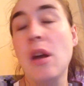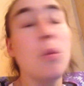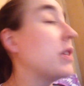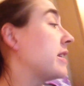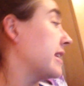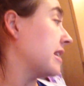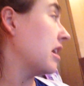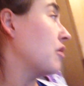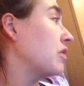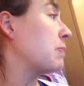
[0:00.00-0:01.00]
Once this
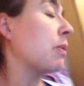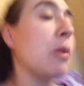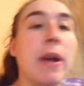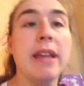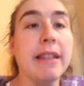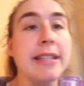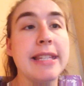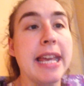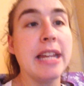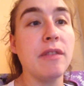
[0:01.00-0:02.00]
laundry's put away, that's
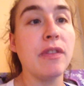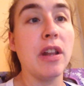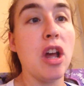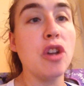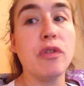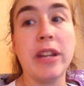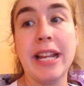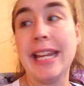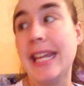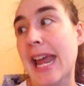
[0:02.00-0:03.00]
the end of the laundry,
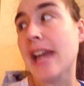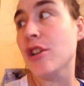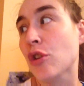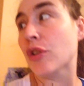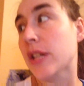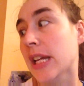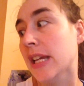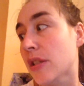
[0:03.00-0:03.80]
clean and dirty.